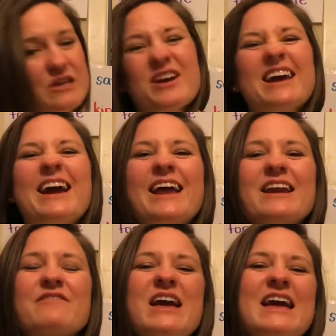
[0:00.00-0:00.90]
You can kind
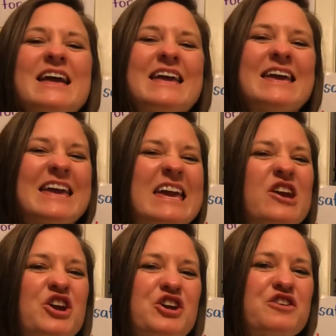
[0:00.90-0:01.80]
of
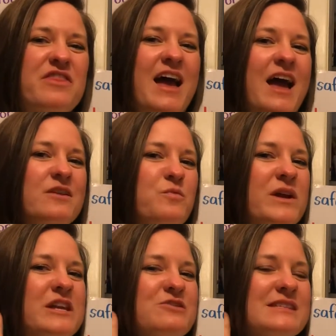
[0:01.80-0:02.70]
hear that
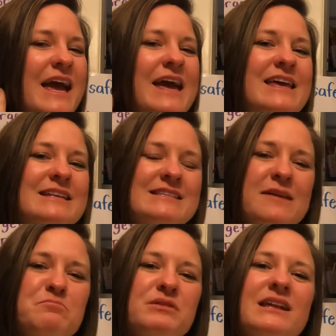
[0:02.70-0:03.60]
when you say it.
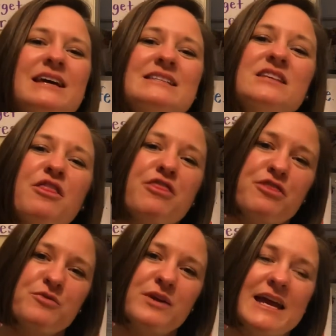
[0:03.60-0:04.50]
10 plus
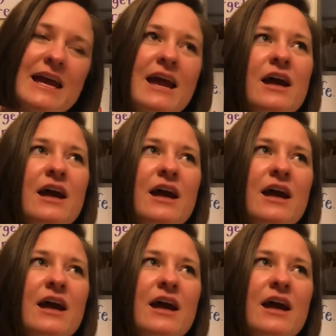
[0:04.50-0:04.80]
3,